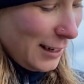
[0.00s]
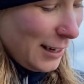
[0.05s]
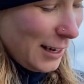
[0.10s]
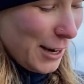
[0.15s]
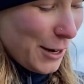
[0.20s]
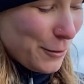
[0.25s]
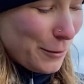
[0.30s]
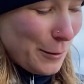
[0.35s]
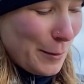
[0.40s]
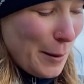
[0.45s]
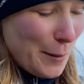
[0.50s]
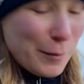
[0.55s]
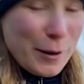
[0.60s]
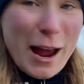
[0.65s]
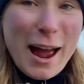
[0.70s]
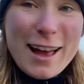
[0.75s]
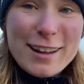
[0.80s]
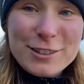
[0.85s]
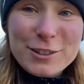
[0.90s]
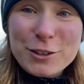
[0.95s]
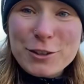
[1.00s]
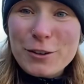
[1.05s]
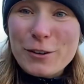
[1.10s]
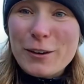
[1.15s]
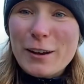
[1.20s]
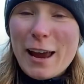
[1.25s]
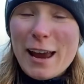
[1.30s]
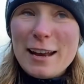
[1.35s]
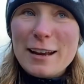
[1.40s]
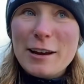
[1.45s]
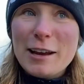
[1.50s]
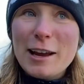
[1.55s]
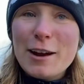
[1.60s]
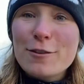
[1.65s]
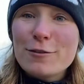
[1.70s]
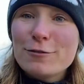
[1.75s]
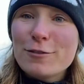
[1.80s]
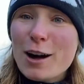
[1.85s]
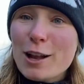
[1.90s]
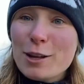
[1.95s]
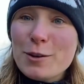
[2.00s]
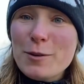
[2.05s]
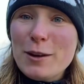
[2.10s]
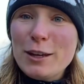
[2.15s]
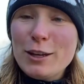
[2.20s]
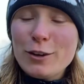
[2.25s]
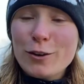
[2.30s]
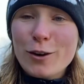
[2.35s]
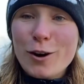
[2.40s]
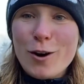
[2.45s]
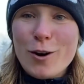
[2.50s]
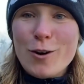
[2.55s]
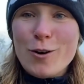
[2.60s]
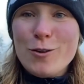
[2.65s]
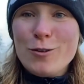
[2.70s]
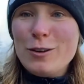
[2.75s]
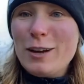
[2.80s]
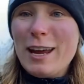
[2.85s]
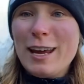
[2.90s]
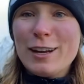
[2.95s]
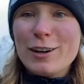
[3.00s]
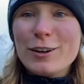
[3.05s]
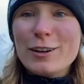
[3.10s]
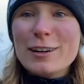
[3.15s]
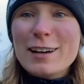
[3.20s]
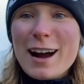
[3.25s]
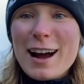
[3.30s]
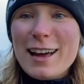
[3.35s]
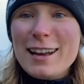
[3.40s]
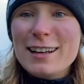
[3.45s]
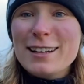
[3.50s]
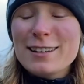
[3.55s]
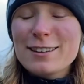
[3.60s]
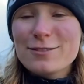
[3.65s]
Remember, as you're creating, following your own inner guidance,